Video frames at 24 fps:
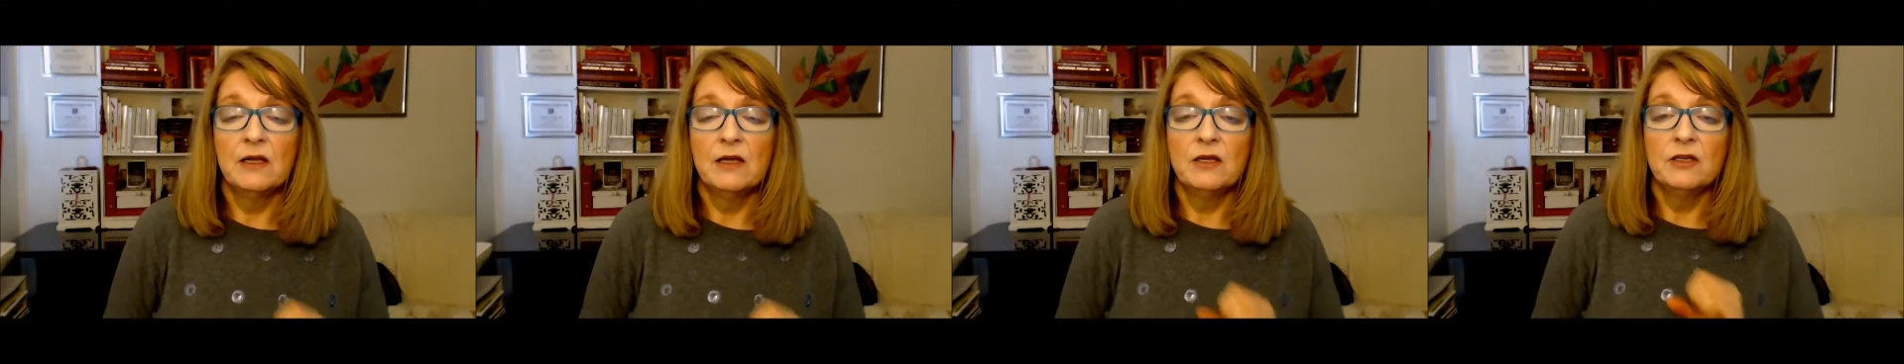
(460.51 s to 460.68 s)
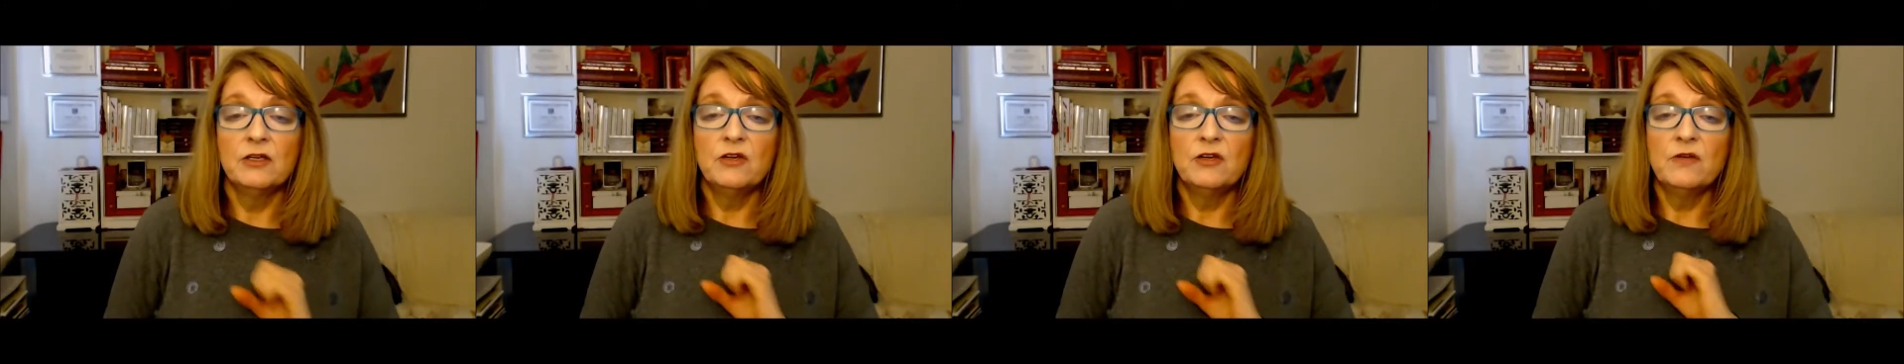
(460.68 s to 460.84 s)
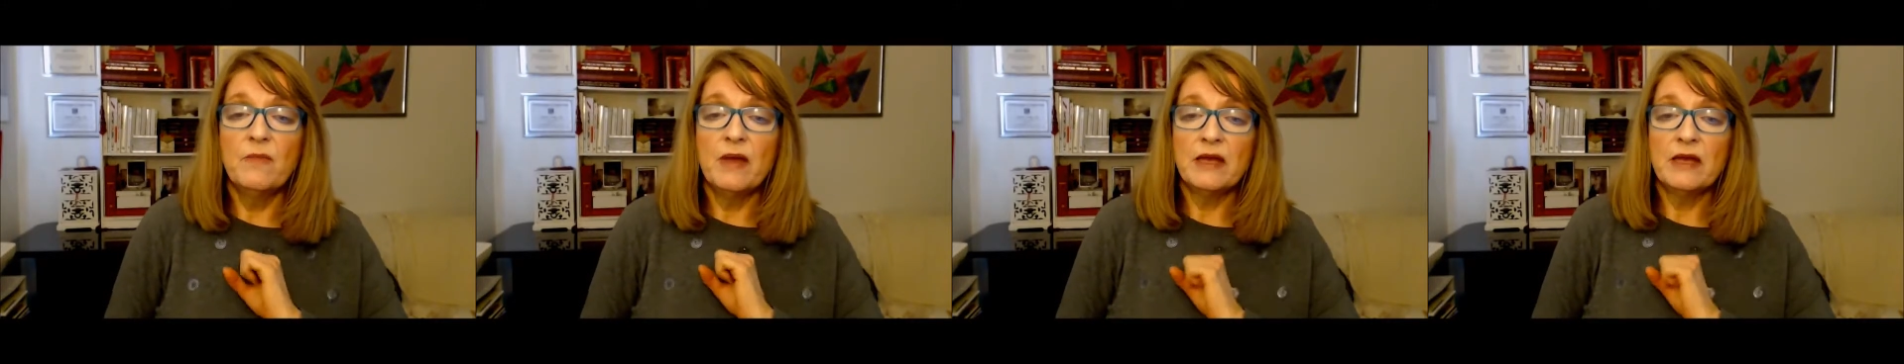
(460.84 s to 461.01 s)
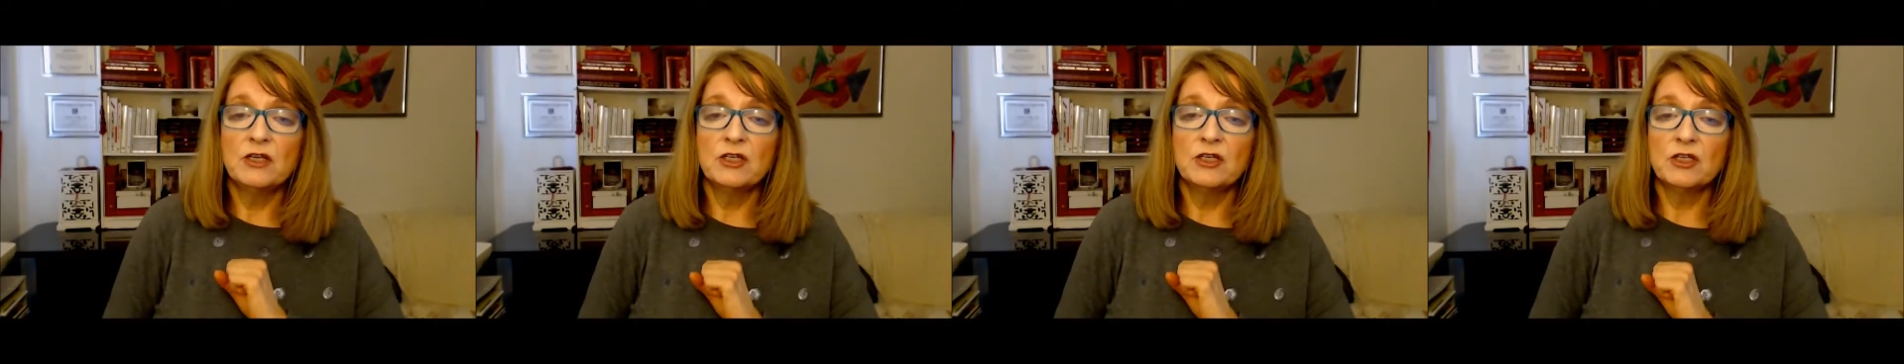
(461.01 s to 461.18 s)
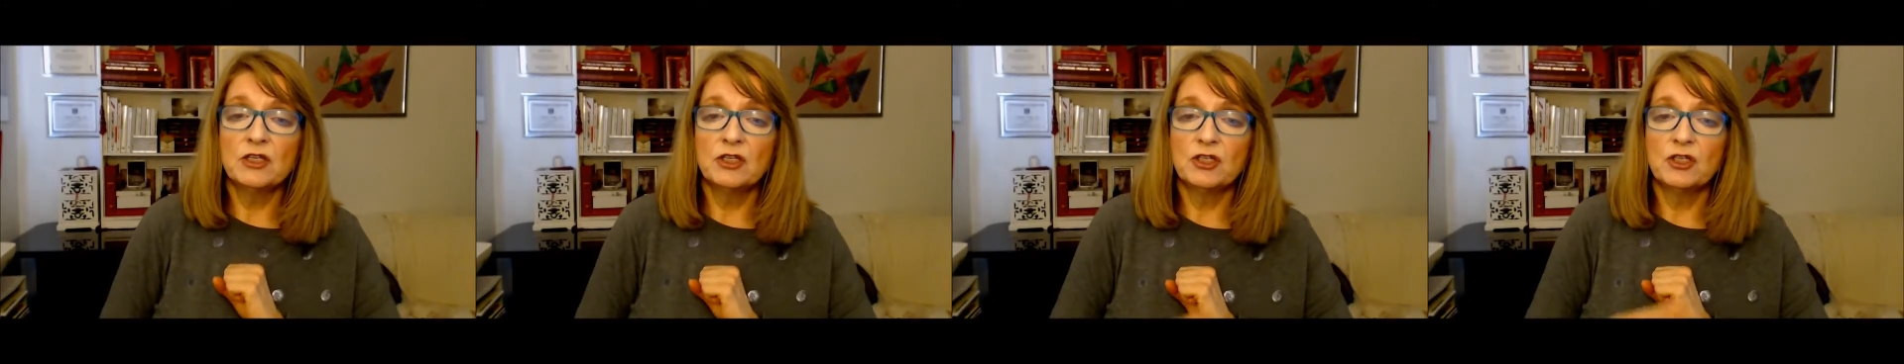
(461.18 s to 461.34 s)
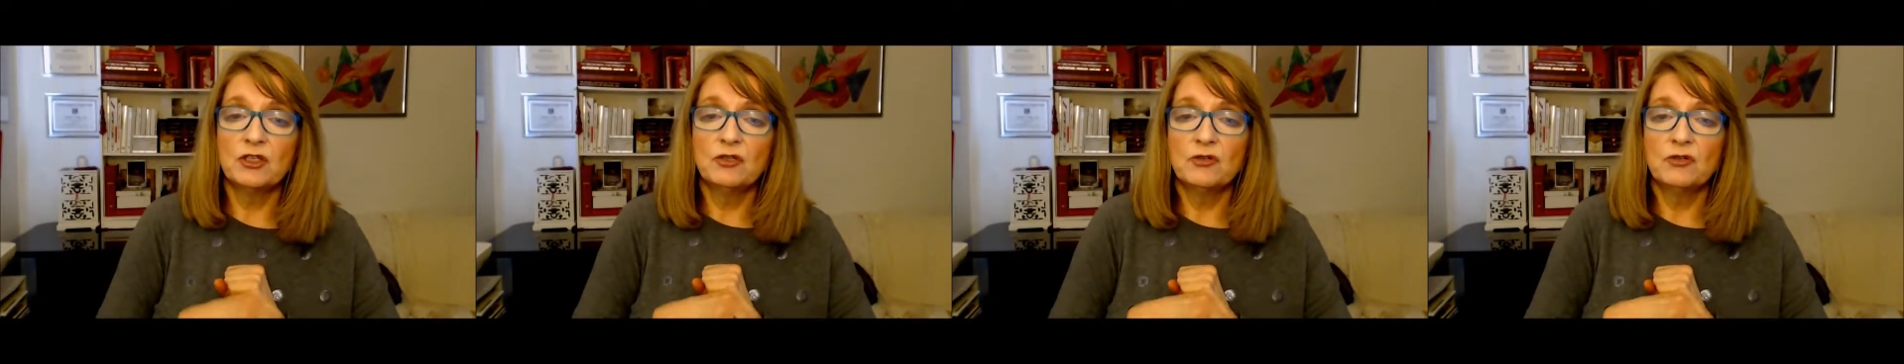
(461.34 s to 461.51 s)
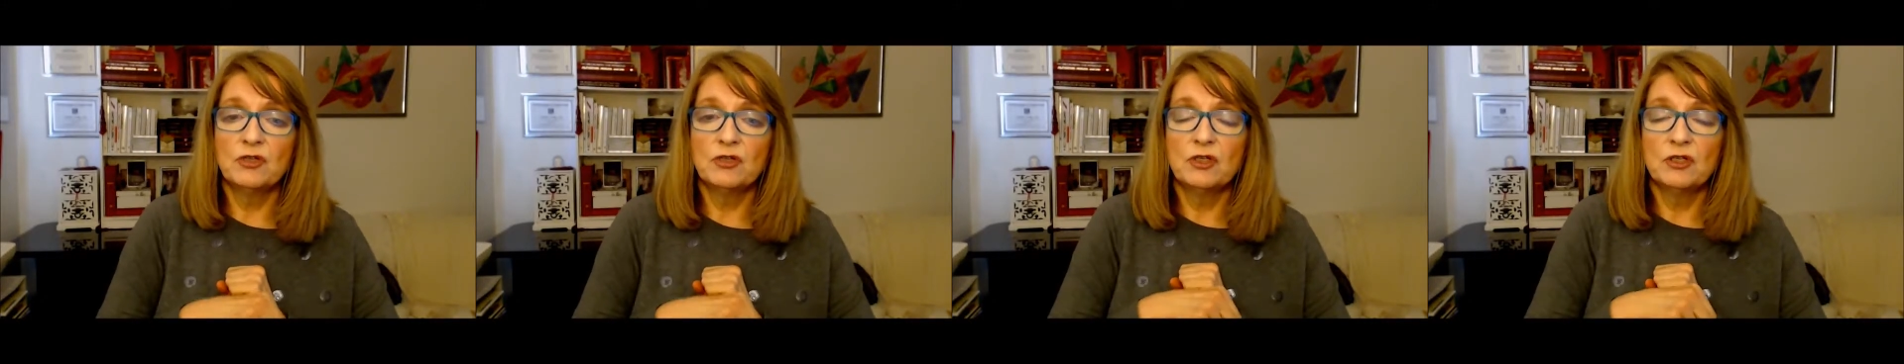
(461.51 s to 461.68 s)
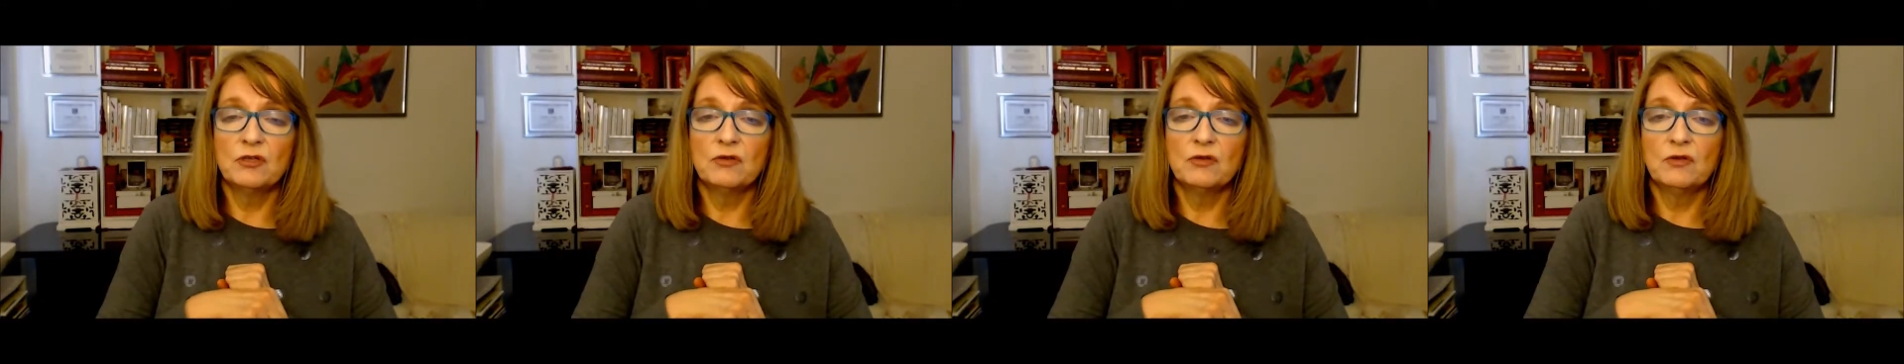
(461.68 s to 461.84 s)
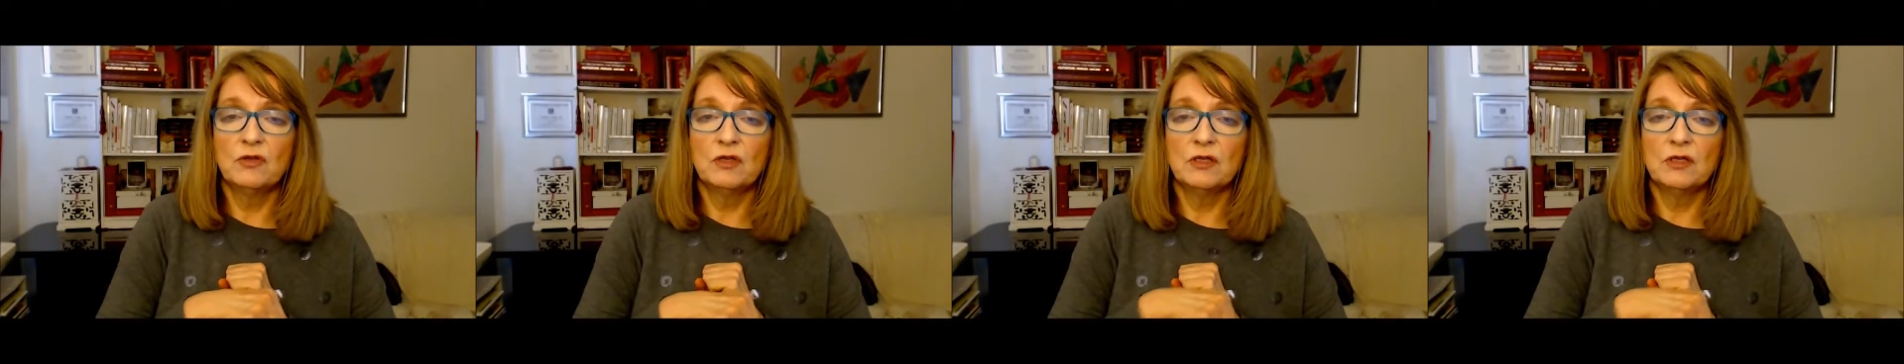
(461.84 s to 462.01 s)
You may just choose to
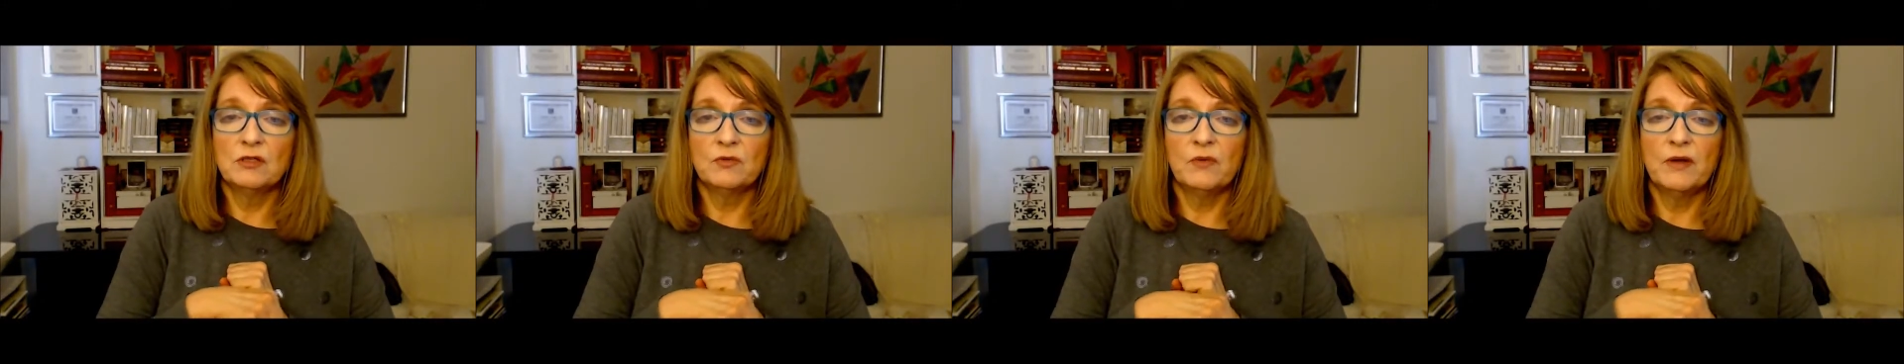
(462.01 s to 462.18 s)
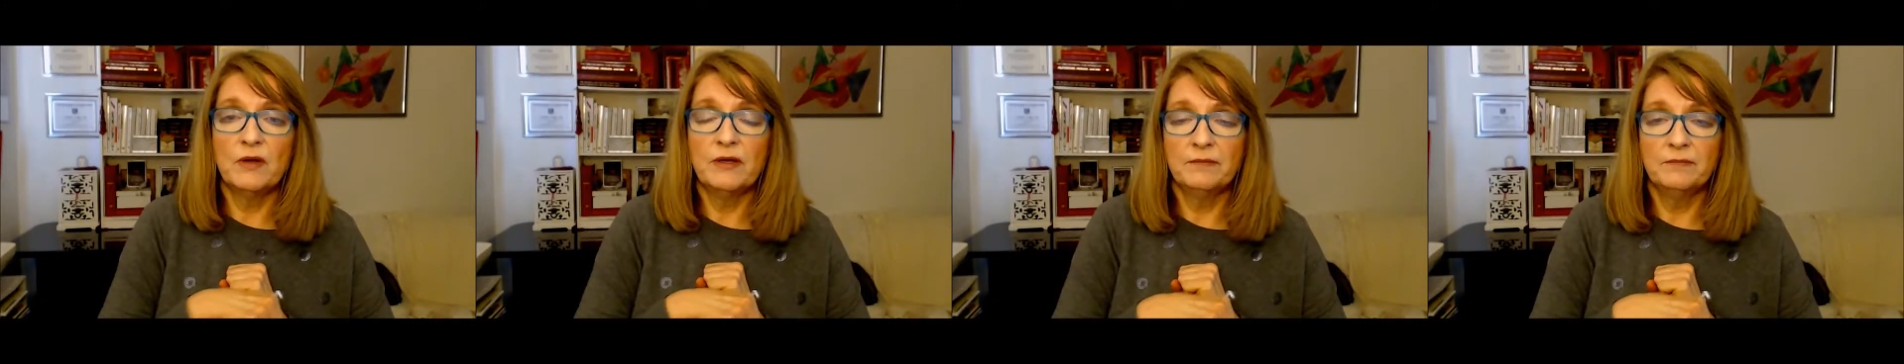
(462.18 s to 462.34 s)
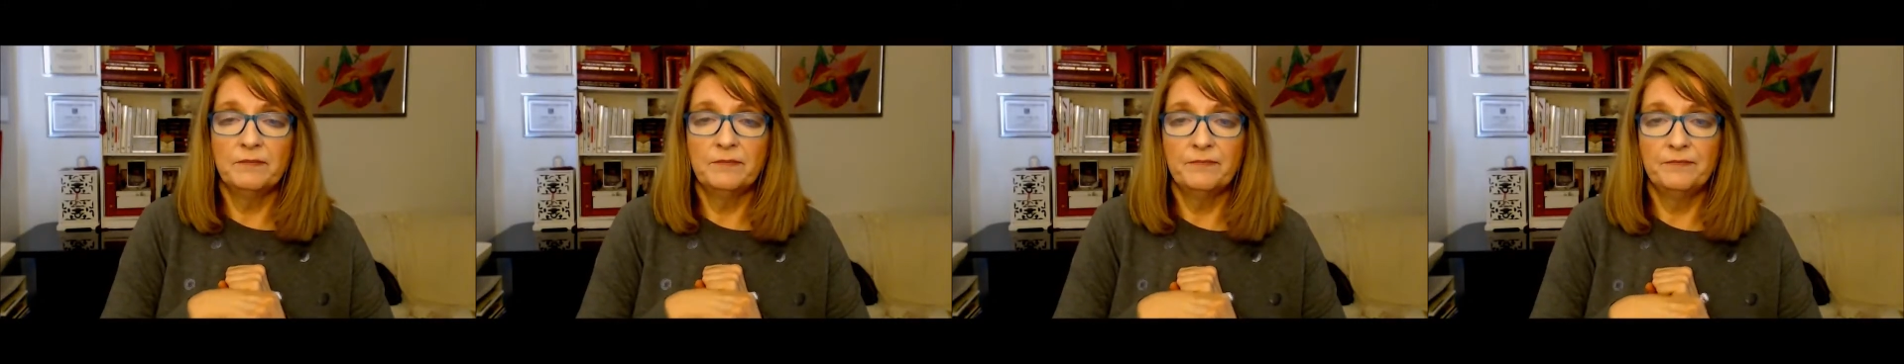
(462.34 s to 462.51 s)
do this one.